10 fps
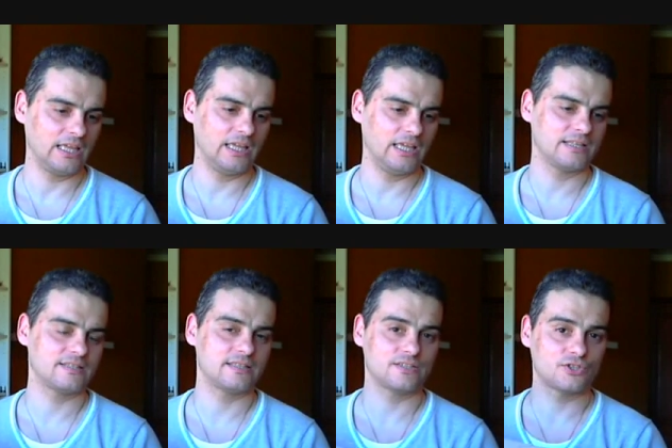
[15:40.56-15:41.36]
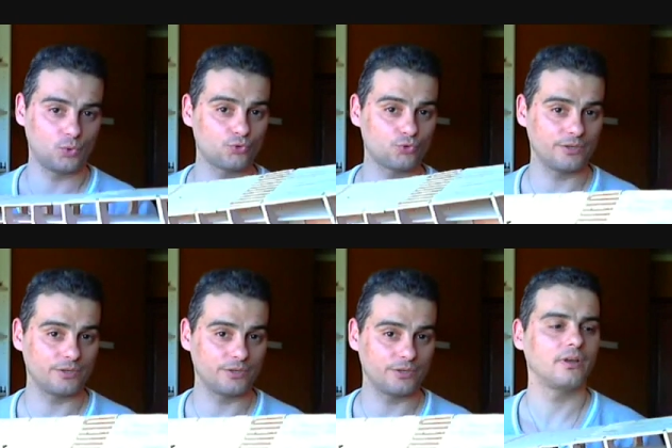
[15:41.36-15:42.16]
It's a school
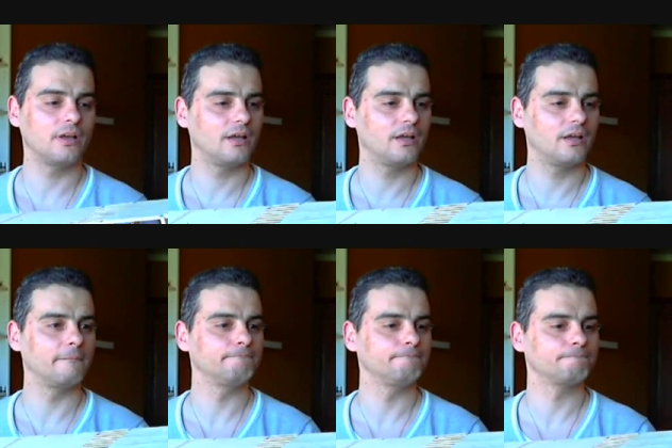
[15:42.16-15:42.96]
ship. And